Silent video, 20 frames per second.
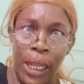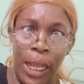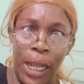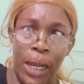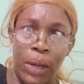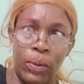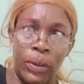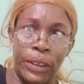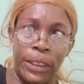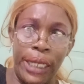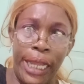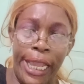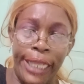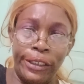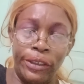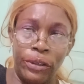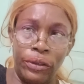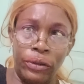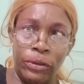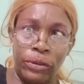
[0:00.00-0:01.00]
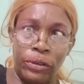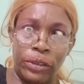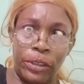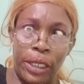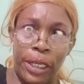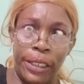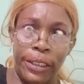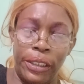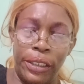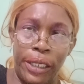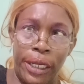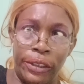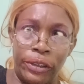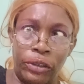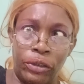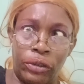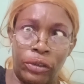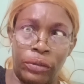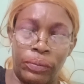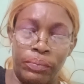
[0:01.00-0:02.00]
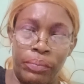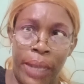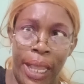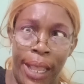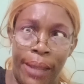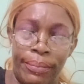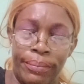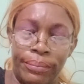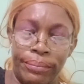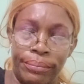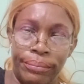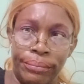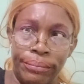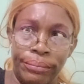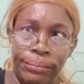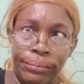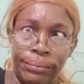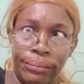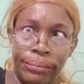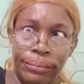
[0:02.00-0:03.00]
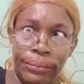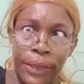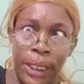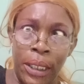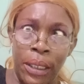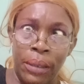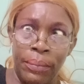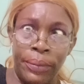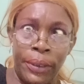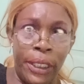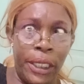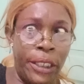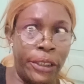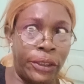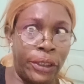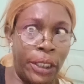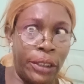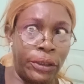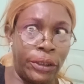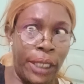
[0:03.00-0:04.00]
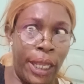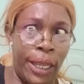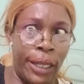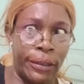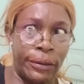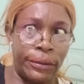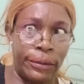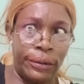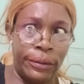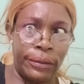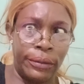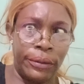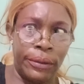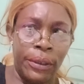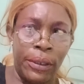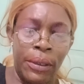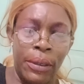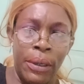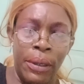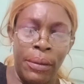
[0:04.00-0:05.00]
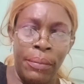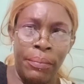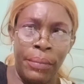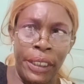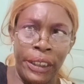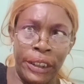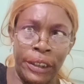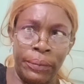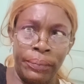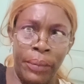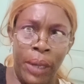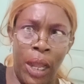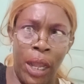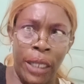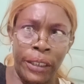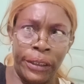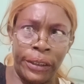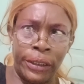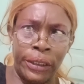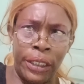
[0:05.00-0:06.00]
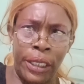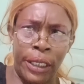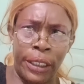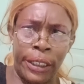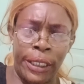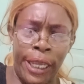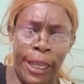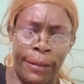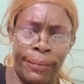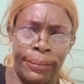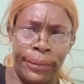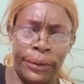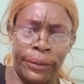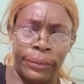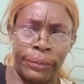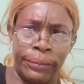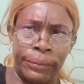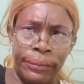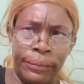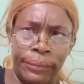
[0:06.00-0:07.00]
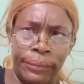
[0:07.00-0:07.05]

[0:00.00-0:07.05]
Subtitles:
I would like you to say yes, ma'am. Please and thanks. Miss Marcia Campbell,